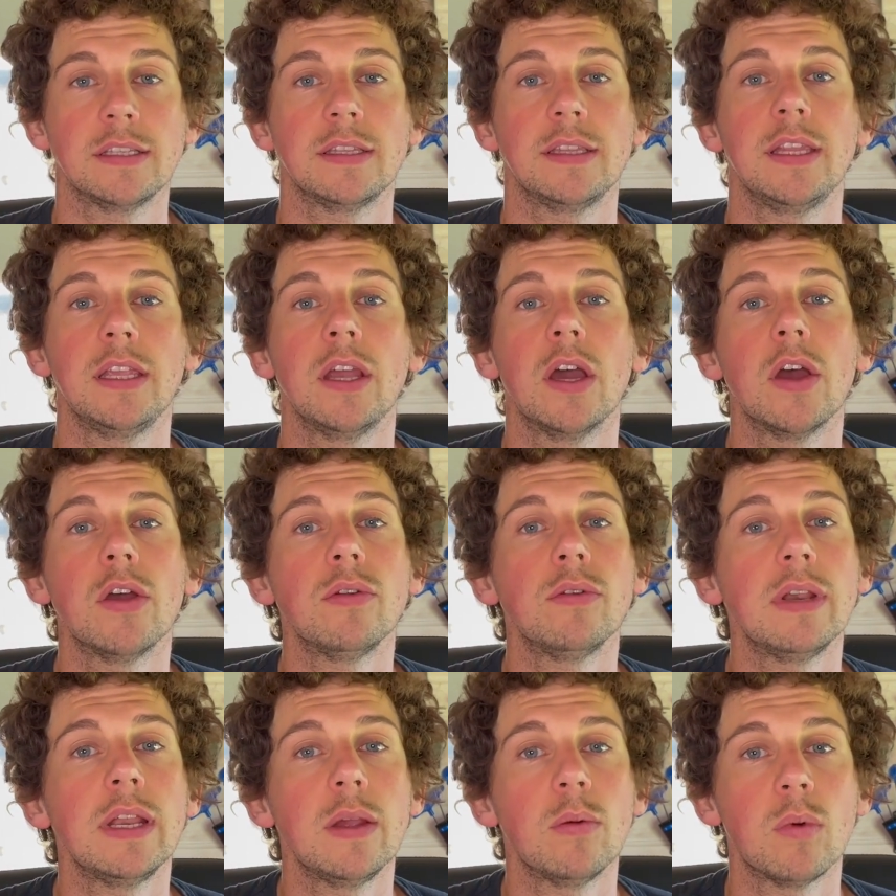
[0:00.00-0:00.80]
the
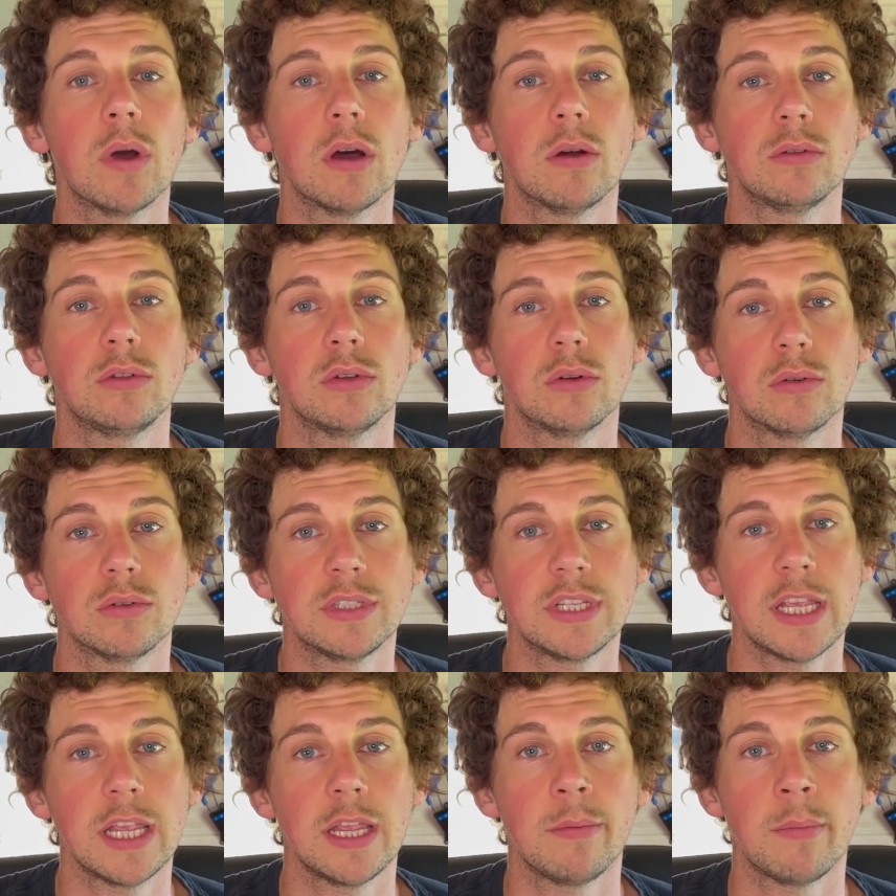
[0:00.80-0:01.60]
only World Tour
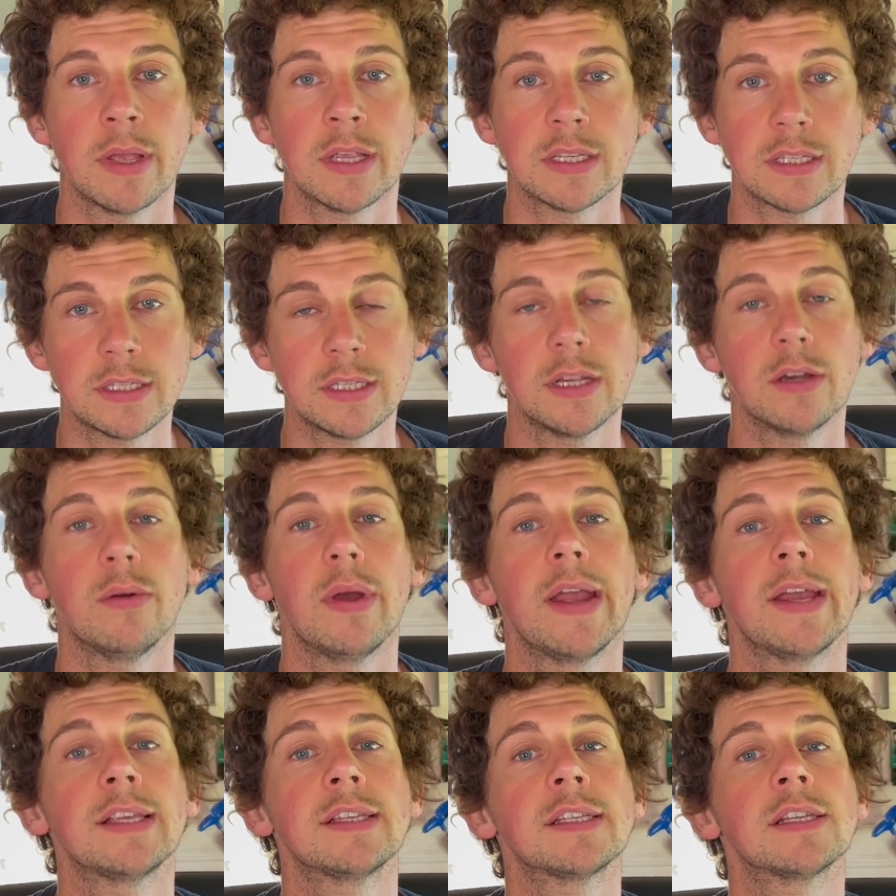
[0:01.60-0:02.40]
team still
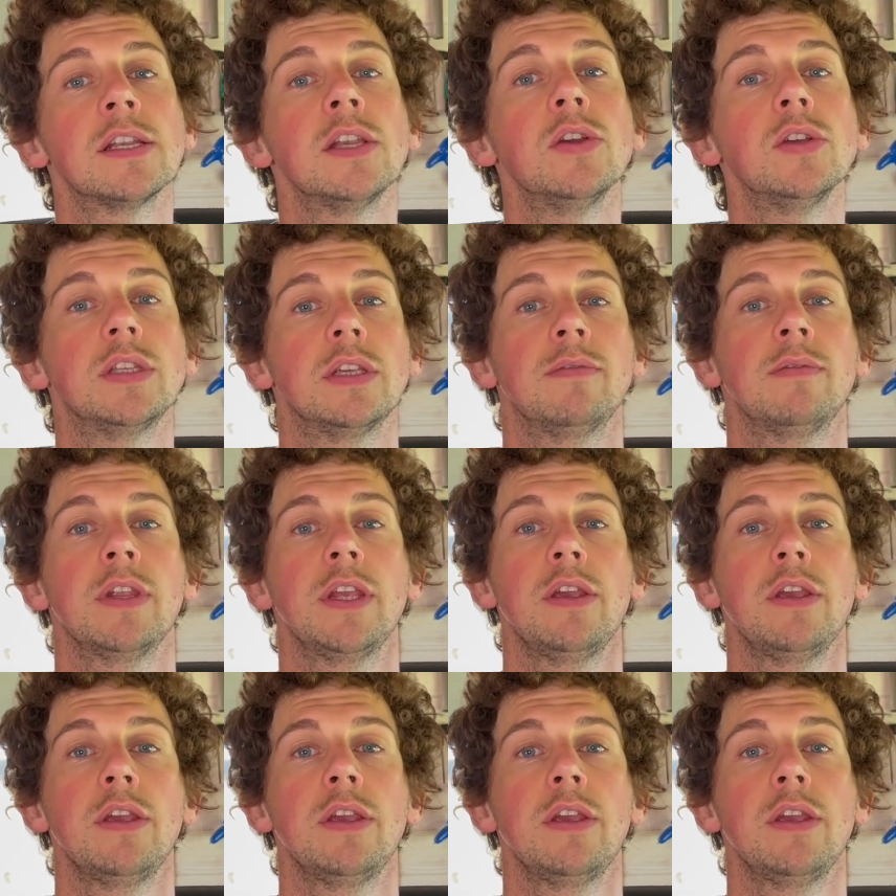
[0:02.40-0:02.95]
exclusively